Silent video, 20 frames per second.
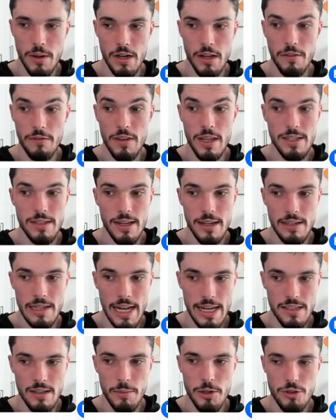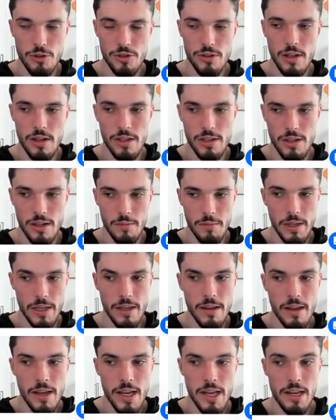But if they said yes, I'm interested, it's gonna
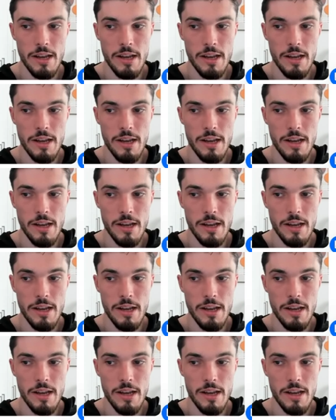be